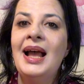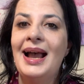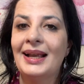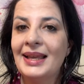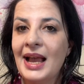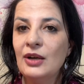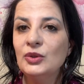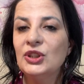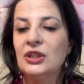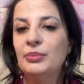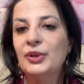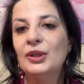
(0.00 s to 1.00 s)

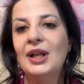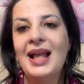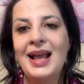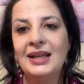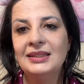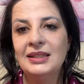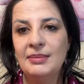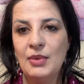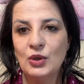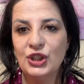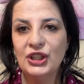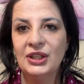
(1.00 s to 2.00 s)
accountable, and
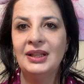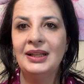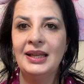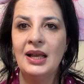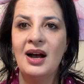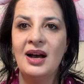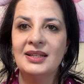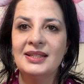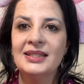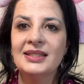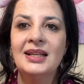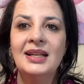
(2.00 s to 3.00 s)
emotionally
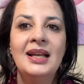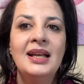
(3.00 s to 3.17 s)
honest.